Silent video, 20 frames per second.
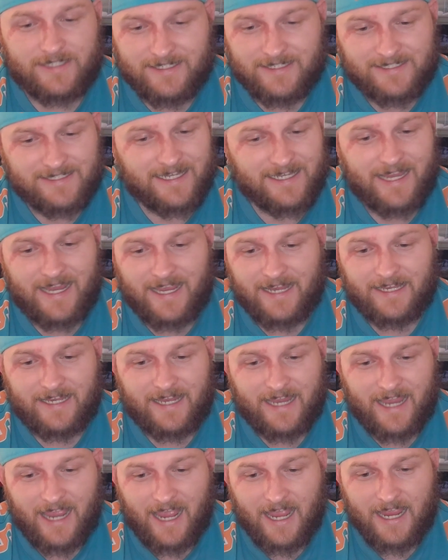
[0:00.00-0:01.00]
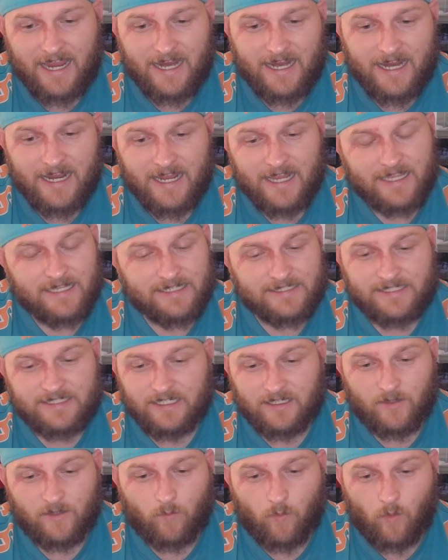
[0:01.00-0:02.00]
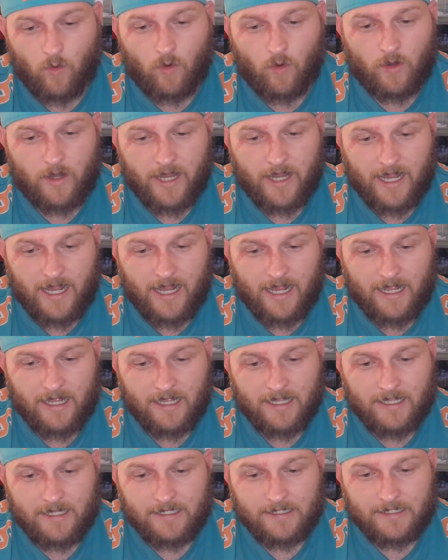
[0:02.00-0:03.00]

CNK, Dylan Walker,